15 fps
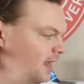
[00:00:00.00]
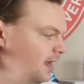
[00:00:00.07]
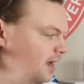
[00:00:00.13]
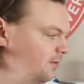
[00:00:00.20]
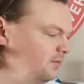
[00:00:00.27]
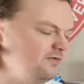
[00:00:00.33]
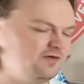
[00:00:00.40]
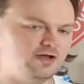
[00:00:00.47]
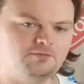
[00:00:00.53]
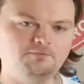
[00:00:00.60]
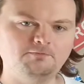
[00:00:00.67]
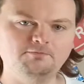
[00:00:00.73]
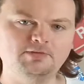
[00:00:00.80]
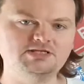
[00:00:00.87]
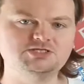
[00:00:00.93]
We've had
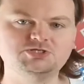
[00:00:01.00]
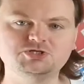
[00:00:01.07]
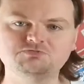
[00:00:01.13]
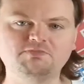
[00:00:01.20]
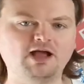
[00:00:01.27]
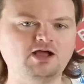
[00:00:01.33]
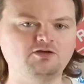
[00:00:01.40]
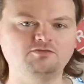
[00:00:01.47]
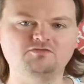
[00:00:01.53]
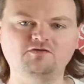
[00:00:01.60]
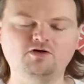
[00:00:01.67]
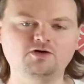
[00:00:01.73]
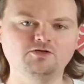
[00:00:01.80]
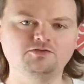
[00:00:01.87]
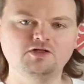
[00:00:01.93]
messages back and
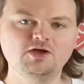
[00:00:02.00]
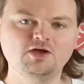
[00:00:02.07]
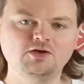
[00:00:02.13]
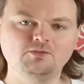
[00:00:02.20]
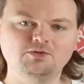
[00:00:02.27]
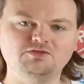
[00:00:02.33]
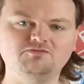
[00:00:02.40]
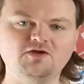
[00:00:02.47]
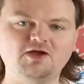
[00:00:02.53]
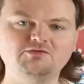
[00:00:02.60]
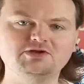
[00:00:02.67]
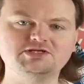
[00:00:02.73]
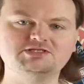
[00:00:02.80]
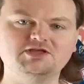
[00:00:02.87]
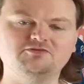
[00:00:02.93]
forth with
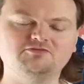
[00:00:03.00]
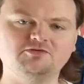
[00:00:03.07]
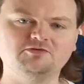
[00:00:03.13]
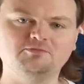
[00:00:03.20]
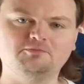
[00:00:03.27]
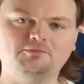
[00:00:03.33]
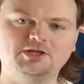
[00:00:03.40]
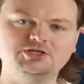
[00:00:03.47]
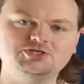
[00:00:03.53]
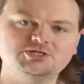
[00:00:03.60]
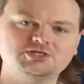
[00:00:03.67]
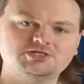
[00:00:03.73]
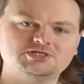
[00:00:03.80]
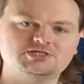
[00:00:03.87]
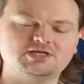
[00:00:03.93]
various different
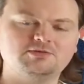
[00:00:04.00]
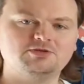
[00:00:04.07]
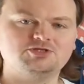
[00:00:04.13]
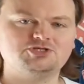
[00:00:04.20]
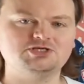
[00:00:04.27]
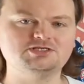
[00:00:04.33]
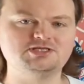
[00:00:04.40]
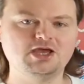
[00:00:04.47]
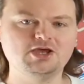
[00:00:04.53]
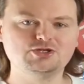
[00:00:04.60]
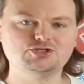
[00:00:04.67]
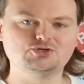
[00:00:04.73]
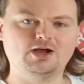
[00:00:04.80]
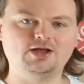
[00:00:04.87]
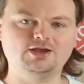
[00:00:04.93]
pictures, images,
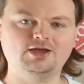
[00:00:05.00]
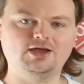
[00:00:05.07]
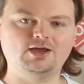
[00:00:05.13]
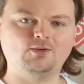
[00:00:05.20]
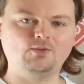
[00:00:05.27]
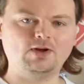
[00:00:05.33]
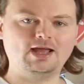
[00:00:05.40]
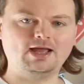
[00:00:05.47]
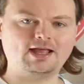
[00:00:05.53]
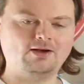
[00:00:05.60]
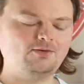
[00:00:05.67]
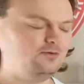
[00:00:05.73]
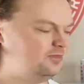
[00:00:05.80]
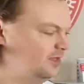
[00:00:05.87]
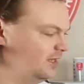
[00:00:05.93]
trying to work
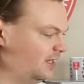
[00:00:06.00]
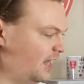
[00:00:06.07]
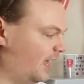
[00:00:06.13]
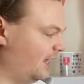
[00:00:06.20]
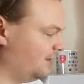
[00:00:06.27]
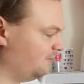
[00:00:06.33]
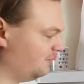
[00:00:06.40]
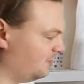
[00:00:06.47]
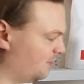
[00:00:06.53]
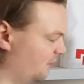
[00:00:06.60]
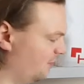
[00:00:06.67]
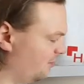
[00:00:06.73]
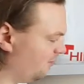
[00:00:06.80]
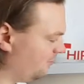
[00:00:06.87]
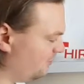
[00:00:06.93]
out the alignment
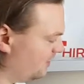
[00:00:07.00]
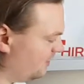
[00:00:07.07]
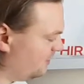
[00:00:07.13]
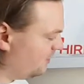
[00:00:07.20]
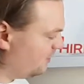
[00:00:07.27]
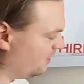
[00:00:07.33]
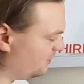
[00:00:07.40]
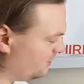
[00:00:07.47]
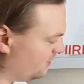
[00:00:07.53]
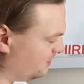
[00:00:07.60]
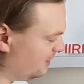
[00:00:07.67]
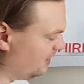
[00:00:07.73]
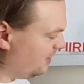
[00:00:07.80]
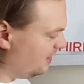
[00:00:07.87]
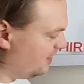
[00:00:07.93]
of, you know, the
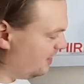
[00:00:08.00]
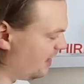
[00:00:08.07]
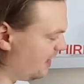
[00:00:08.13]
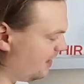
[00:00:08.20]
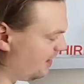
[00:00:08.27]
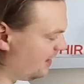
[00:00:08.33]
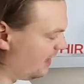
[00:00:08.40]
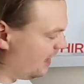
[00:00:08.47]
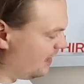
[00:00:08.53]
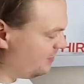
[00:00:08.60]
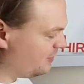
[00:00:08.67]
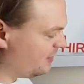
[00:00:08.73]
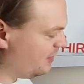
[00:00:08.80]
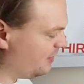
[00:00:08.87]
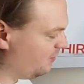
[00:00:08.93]
D here,
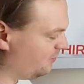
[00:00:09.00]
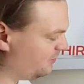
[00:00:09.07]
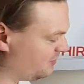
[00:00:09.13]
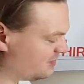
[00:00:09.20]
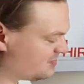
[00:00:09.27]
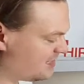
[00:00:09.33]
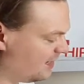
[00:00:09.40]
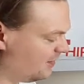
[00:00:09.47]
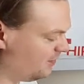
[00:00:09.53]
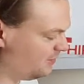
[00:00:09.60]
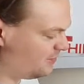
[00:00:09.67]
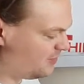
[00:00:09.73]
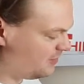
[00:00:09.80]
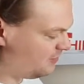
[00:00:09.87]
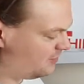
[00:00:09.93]
the A with this L,
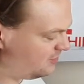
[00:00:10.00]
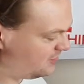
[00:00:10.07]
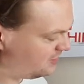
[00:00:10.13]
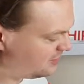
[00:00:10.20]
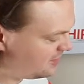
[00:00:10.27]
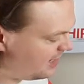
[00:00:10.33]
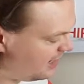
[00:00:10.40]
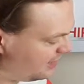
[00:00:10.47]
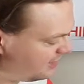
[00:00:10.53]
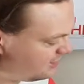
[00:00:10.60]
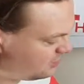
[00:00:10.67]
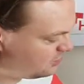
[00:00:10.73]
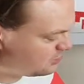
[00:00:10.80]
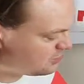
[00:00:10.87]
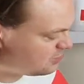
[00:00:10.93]
and then the 9
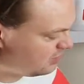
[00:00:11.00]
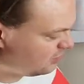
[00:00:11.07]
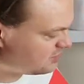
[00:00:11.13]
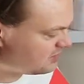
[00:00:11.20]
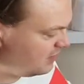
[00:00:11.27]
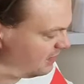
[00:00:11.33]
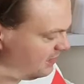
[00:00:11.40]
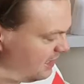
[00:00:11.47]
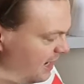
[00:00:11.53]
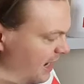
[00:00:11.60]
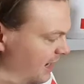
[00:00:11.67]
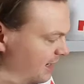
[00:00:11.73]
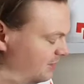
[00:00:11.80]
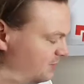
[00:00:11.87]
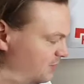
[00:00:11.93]
does look slightly
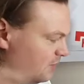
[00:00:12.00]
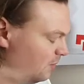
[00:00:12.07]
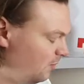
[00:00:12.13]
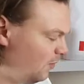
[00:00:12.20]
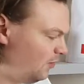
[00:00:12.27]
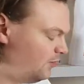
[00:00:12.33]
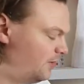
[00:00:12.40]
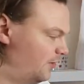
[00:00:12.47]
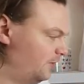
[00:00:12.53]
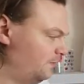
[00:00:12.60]
higher than the 1.